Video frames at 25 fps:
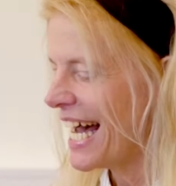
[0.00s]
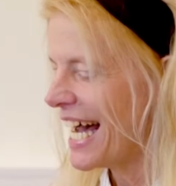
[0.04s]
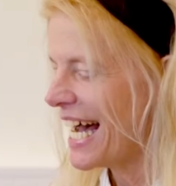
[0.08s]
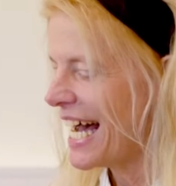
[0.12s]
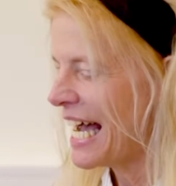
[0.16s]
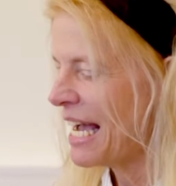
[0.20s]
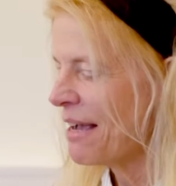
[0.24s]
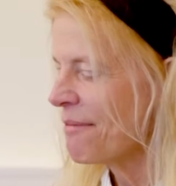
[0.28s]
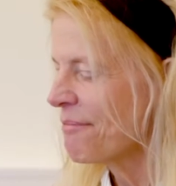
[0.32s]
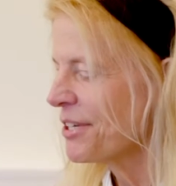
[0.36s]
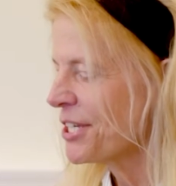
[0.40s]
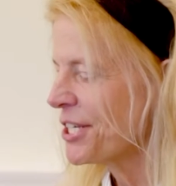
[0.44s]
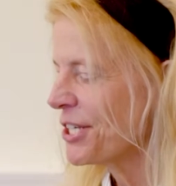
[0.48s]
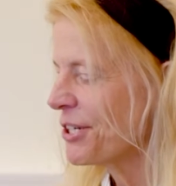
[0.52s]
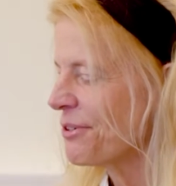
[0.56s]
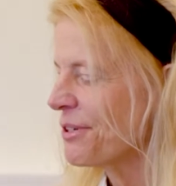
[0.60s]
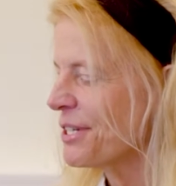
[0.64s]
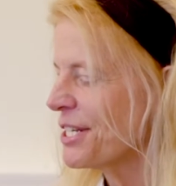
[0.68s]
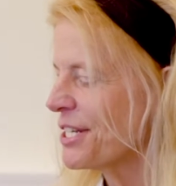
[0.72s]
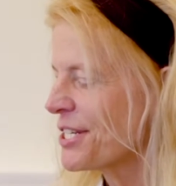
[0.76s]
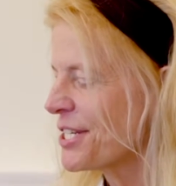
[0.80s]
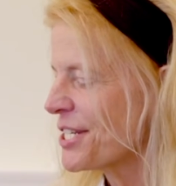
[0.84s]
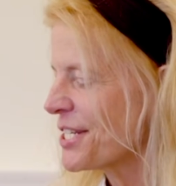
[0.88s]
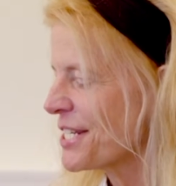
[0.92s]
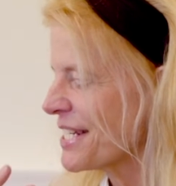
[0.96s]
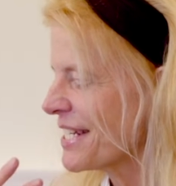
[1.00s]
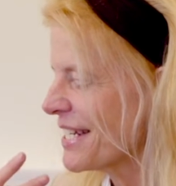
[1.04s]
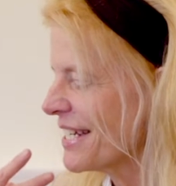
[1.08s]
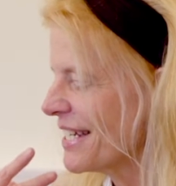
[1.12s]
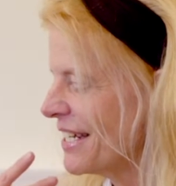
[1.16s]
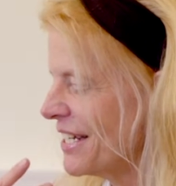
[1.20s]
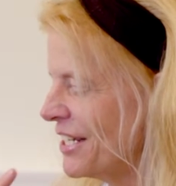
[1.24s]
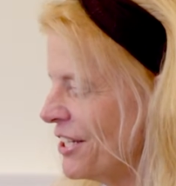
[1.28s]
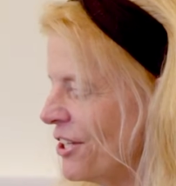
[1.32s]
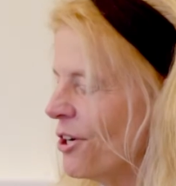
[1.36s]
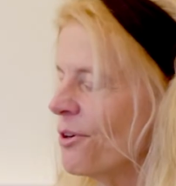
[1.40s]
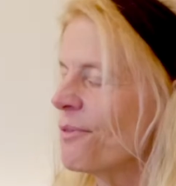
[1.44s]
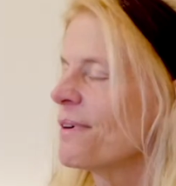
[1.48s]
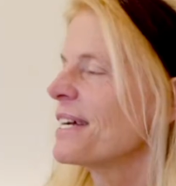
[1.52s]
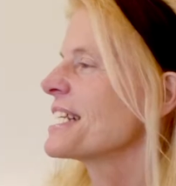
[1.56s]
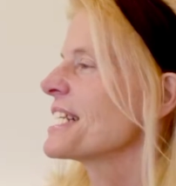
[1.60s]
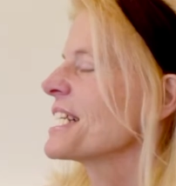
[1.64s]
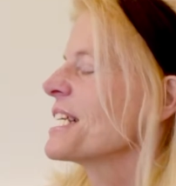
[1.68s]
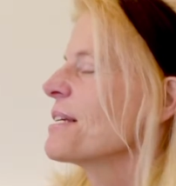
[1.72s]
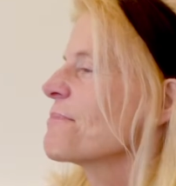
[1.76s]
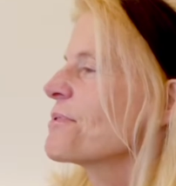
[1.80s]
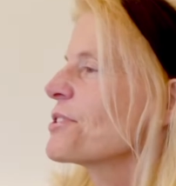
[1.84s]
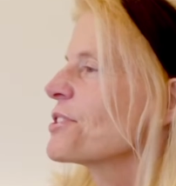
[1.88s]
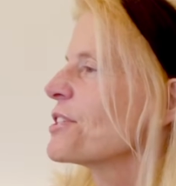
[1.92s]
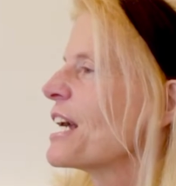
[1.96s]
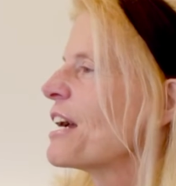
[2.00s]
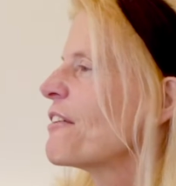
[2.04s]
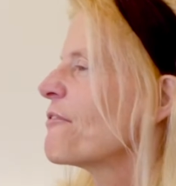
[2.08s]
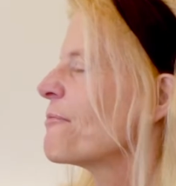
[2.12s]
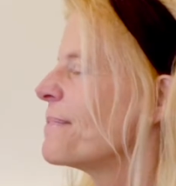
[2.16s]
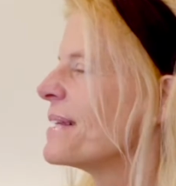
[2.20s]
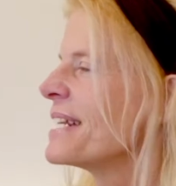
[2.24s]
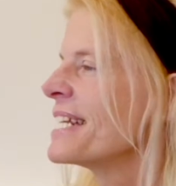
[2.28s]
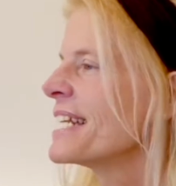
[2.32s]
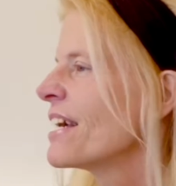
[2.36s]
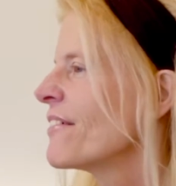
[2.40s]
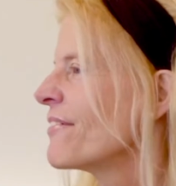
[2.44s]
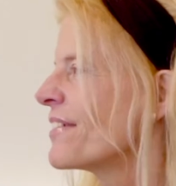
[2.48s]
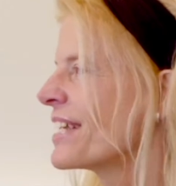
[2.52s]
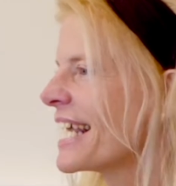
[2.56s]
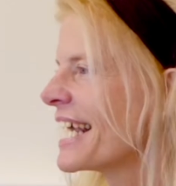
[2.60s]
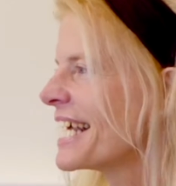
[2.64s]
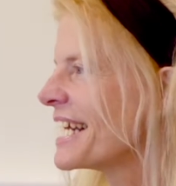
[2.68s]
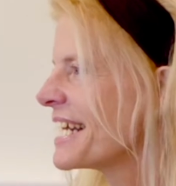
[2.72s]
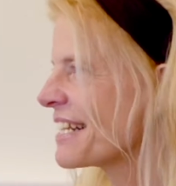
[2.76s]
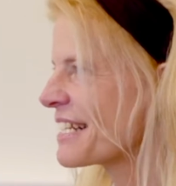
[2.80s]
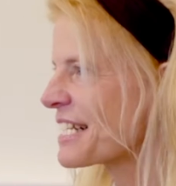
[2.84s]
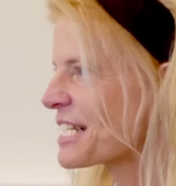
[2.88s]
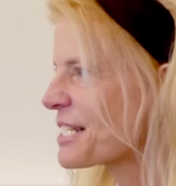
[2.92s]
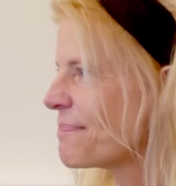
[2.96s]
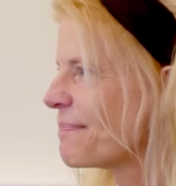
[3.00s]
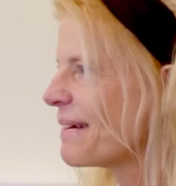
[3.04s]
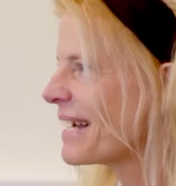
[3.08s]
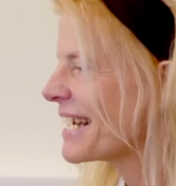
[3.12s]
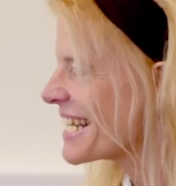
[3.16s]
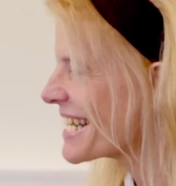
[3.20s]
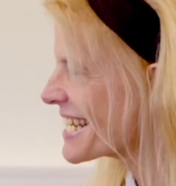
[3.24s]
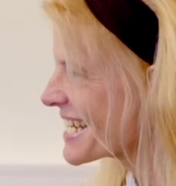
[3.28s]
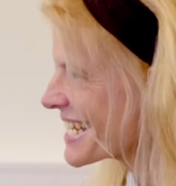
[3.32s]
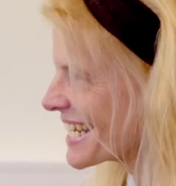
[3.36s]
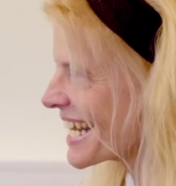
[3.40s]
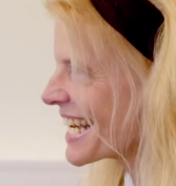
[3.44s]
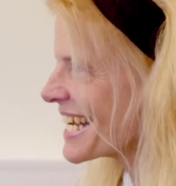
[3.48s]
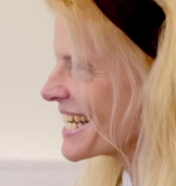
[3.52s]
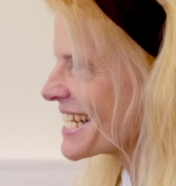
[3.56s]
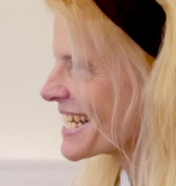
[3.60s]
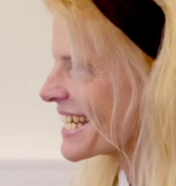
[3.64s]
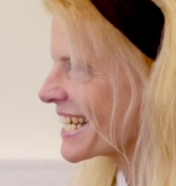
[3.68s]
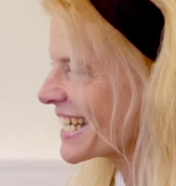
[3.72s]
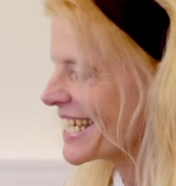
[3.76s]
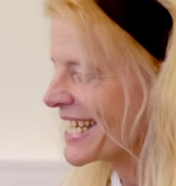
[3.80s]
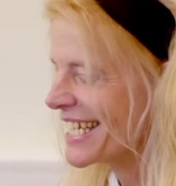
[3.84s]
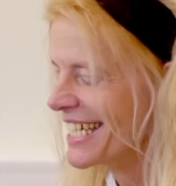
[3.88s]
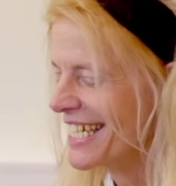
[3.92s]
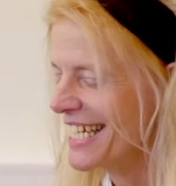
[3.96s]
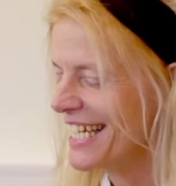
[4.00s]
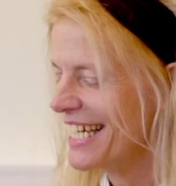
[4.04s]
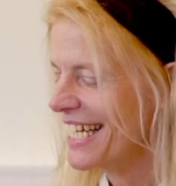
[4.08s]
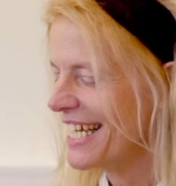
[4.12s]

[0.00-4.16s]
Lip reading: I'm curious, Norway seems to have been navigating this balance nicely.